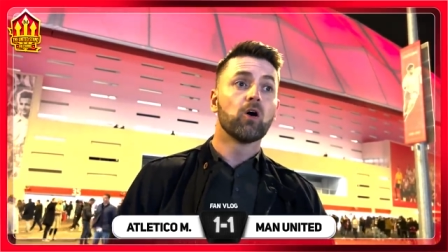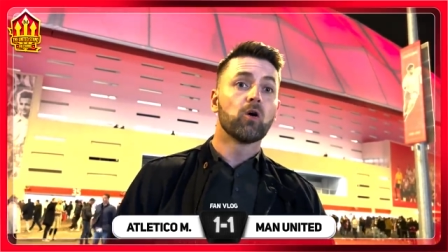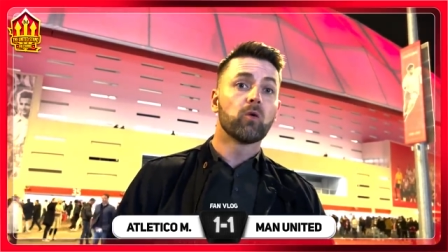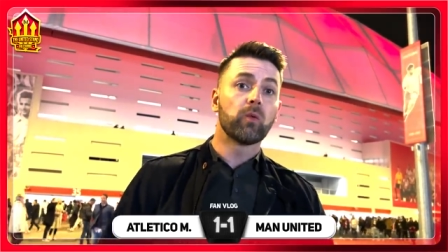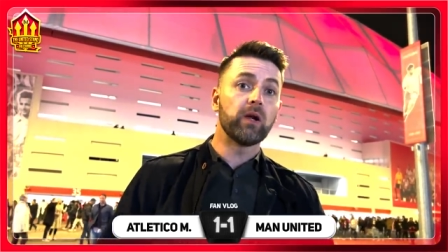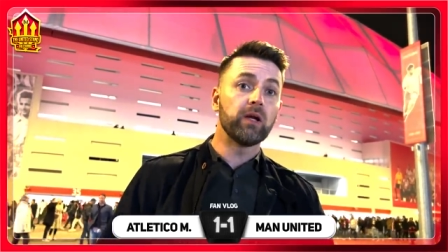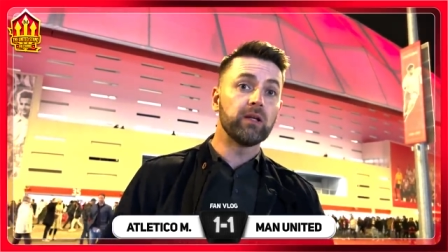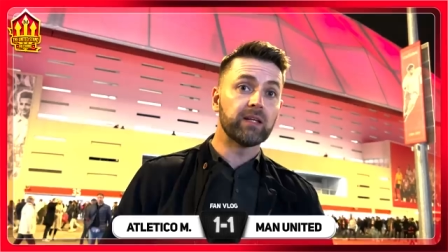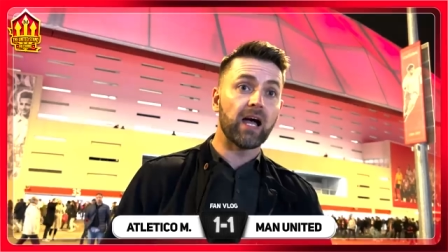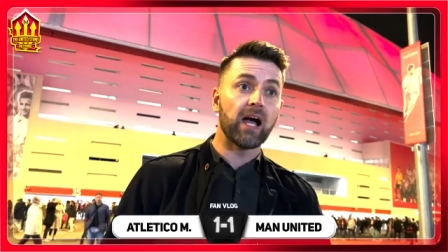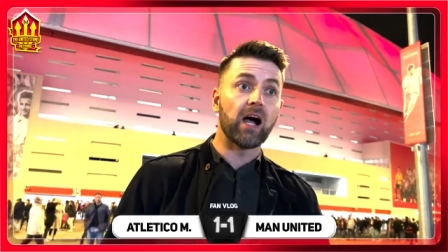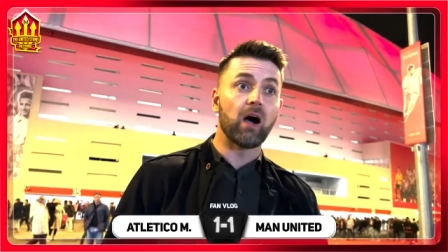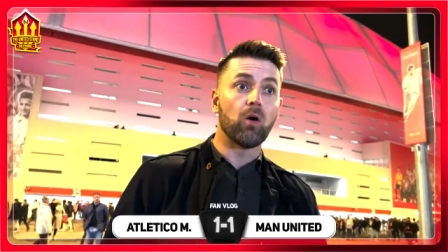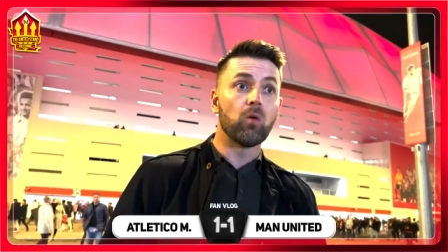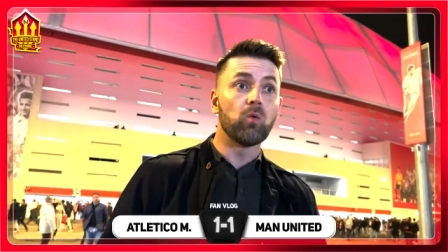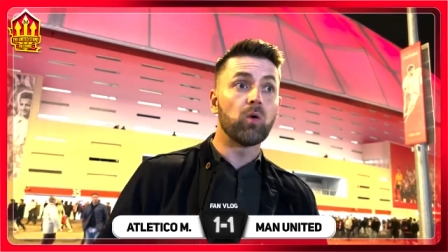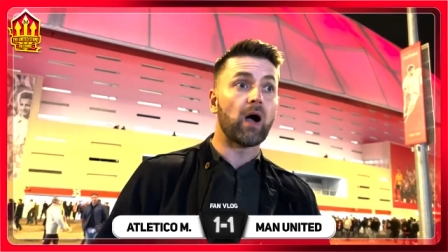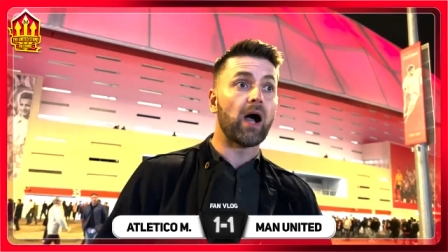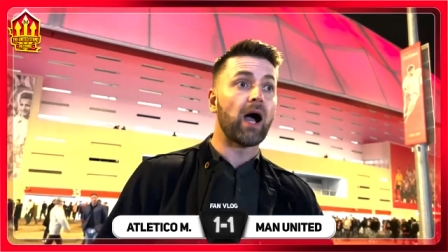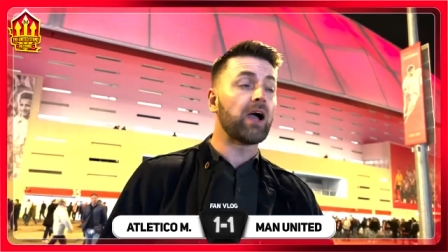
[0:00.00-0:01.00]
We
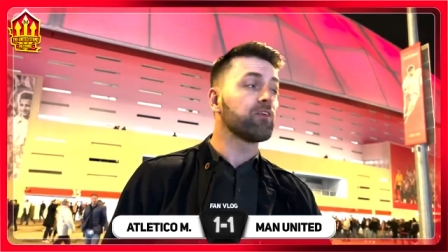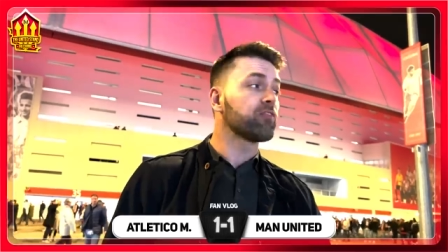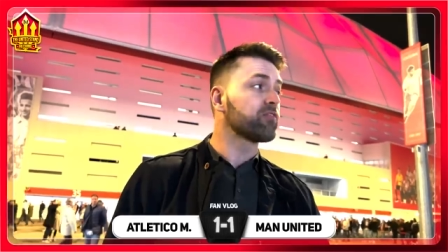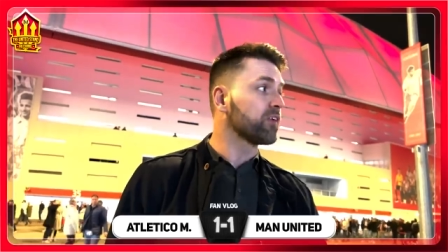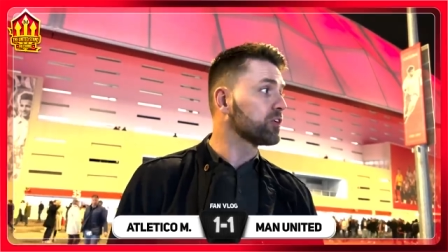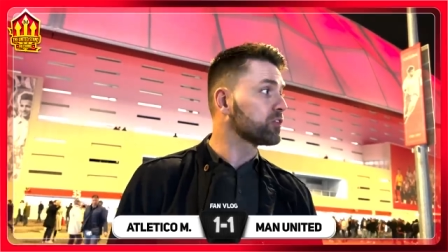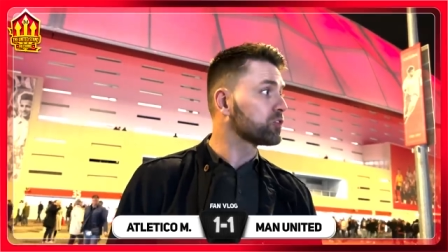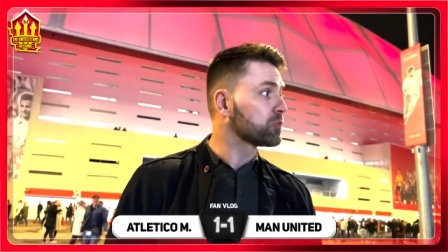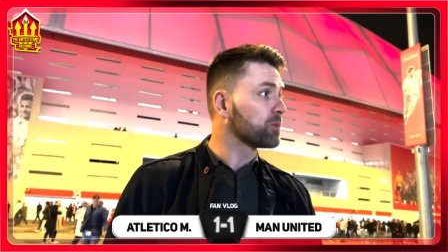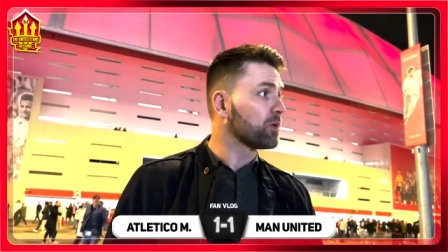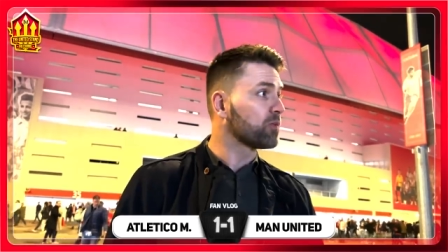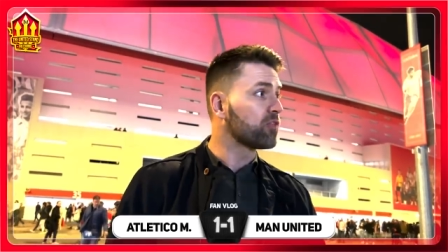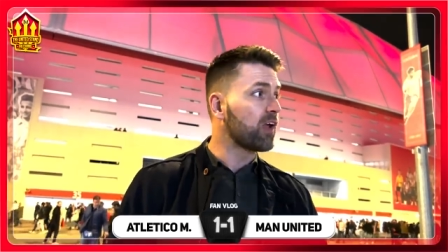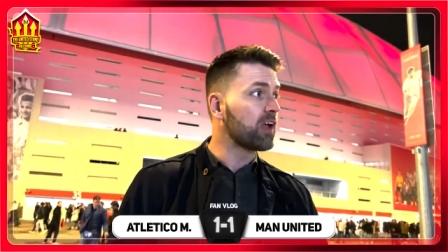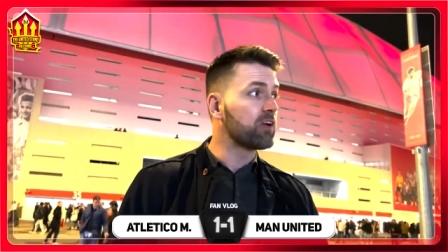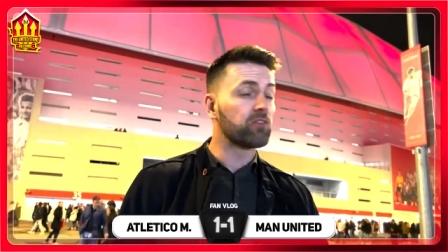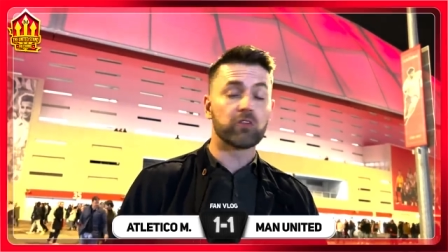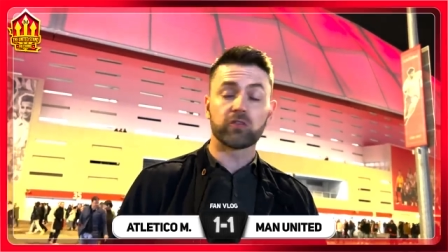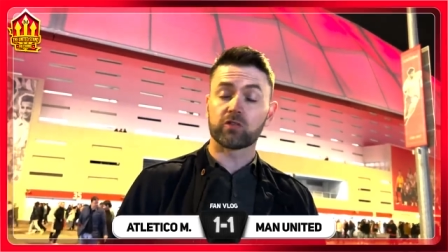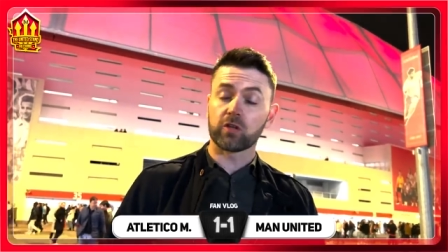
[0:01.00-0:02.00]
now, I think, should be
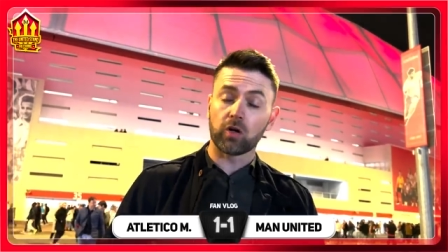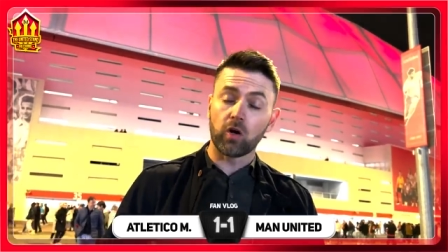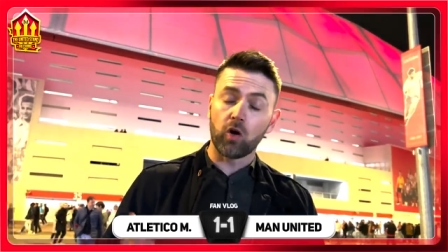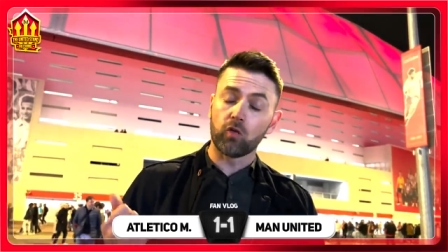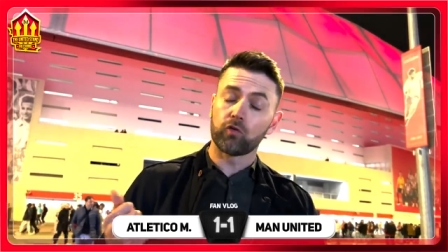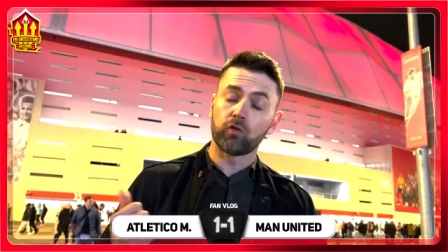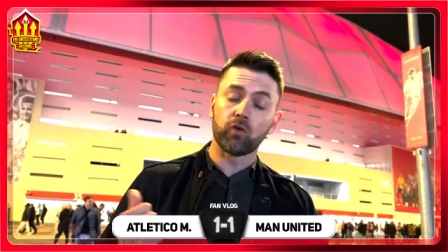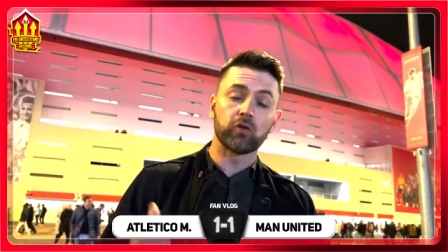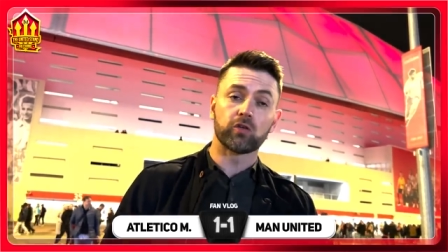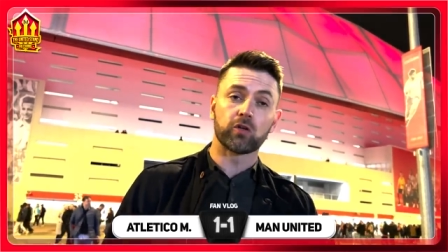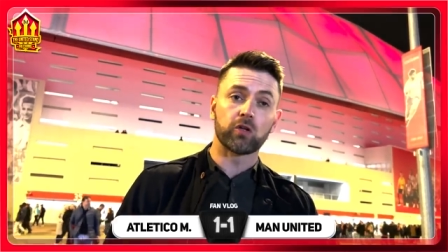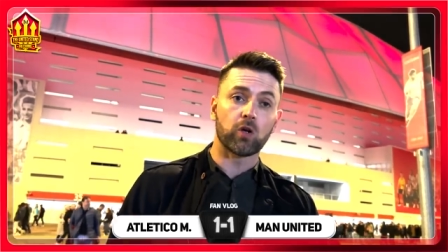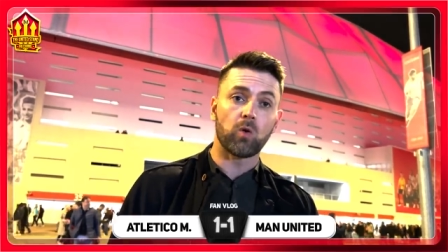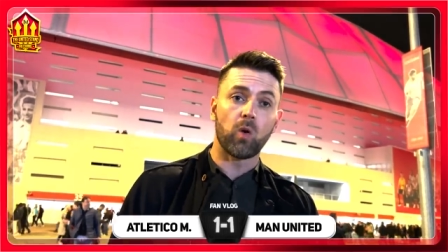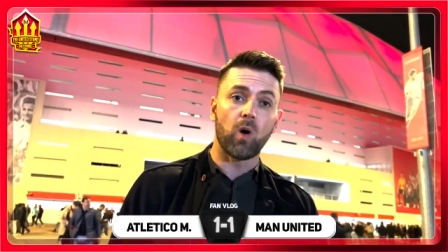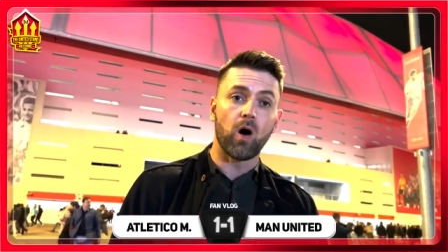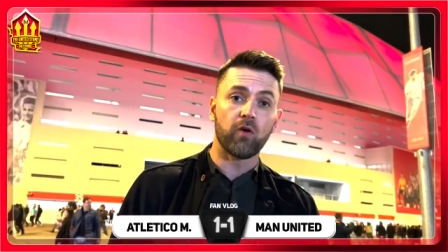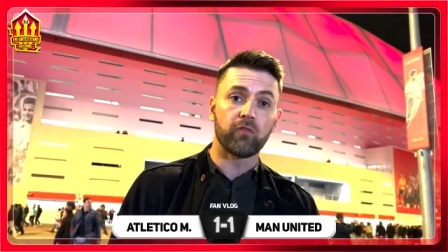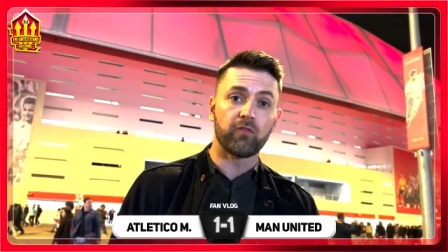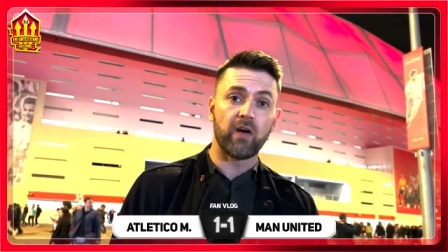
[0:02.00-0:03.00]
favourites to go through to the
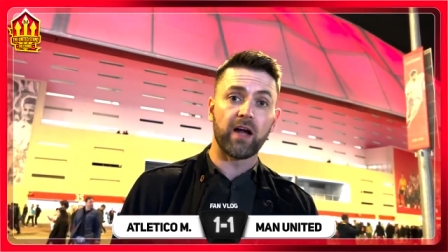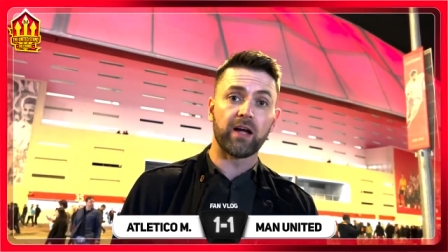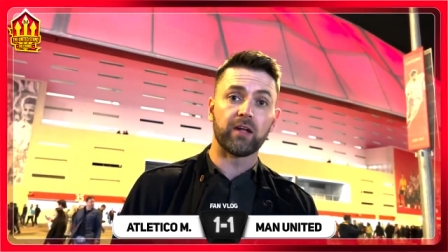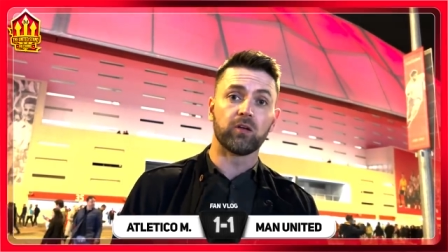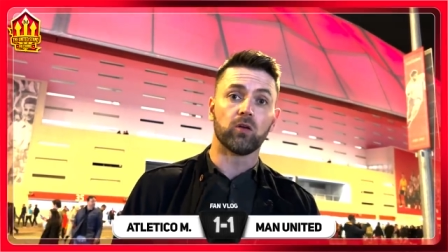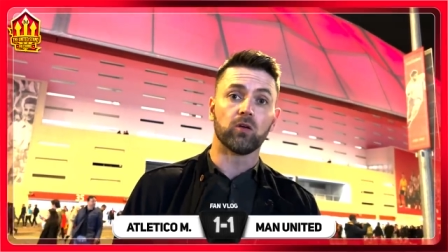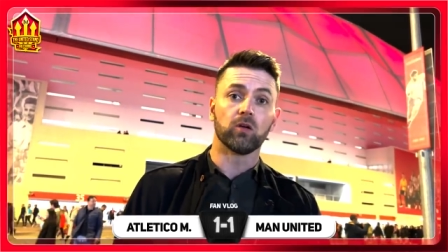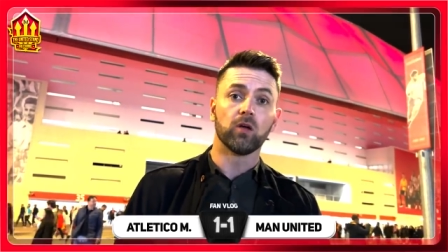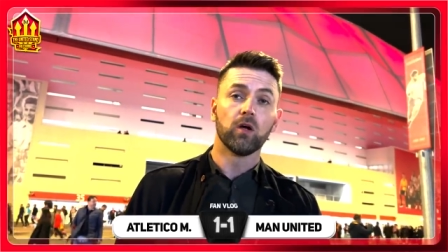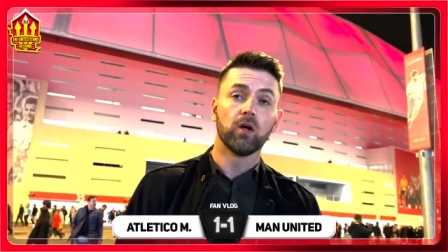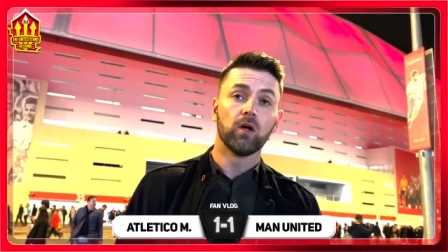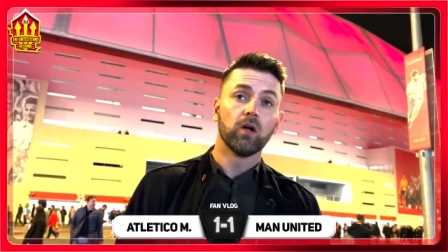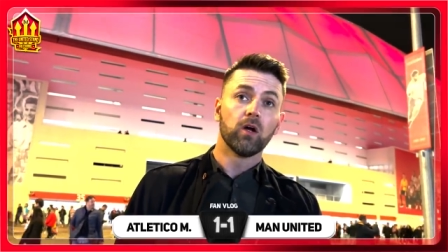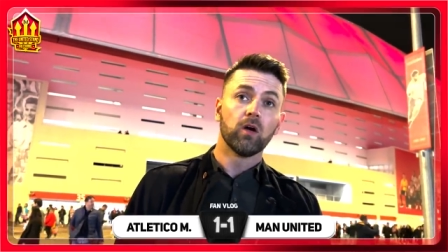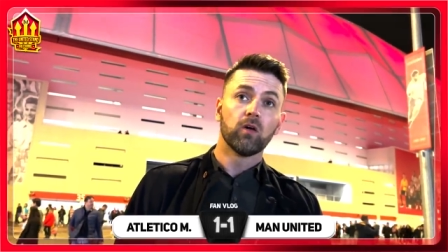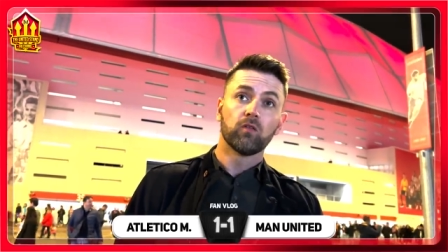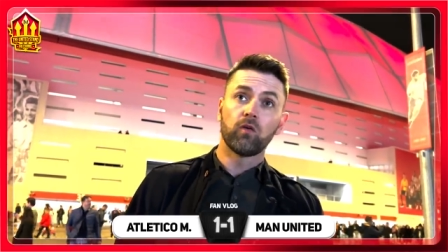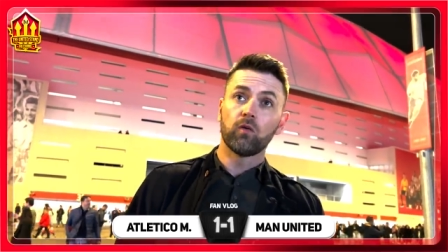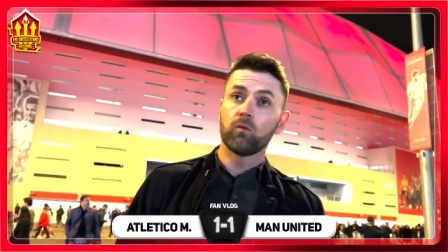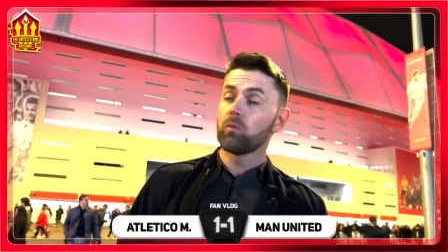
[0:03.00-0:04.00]
quarter-final.
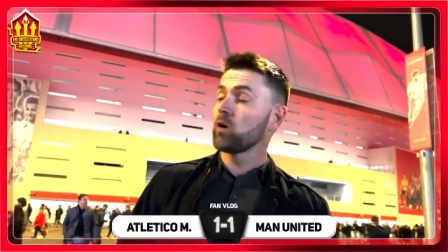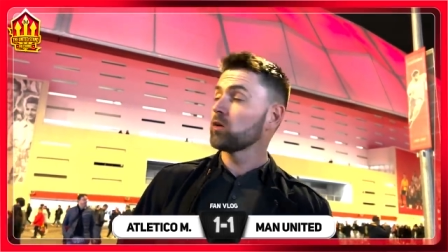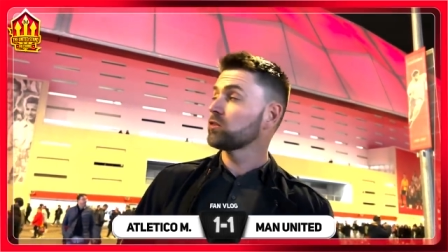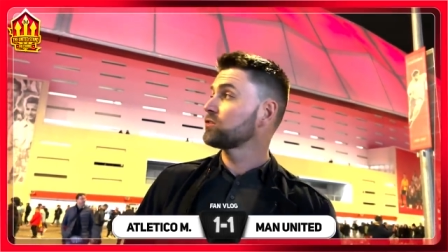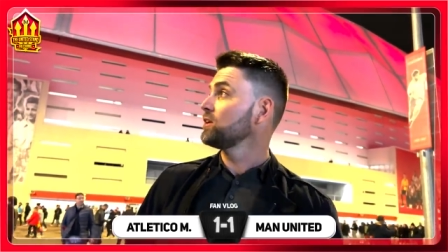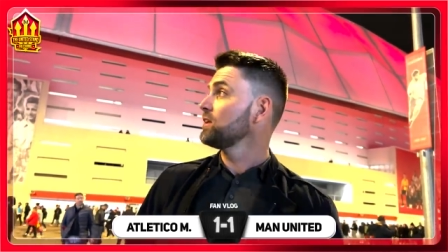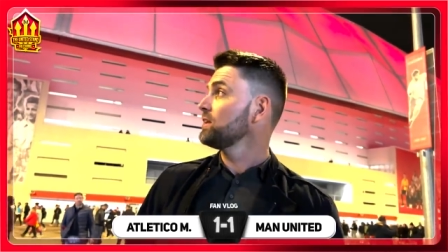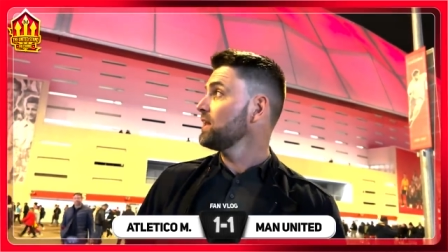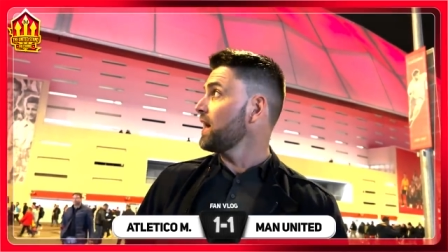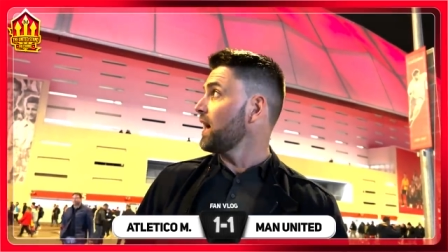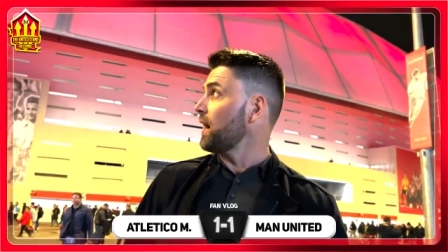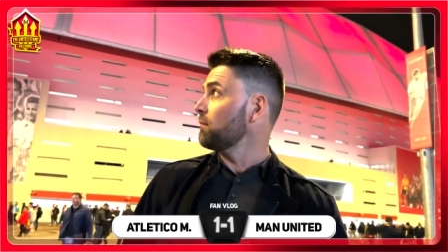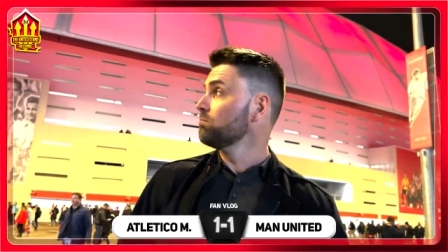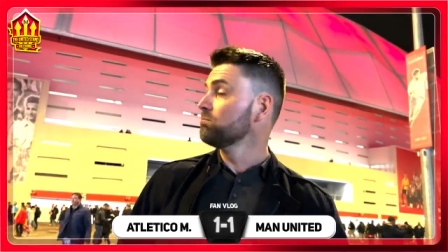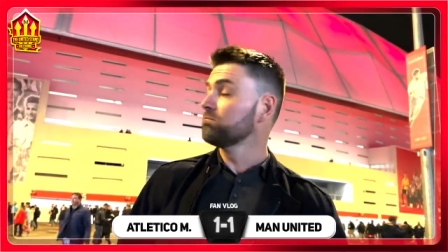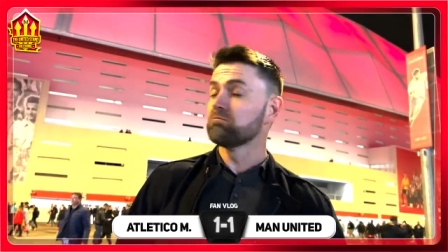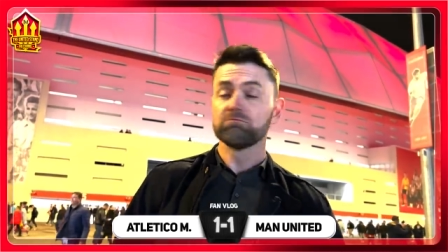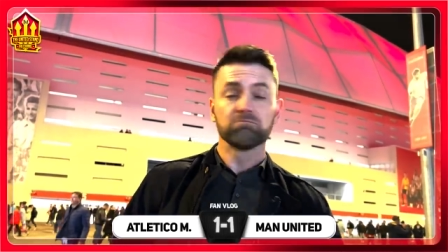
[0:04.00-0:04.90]
From watching them,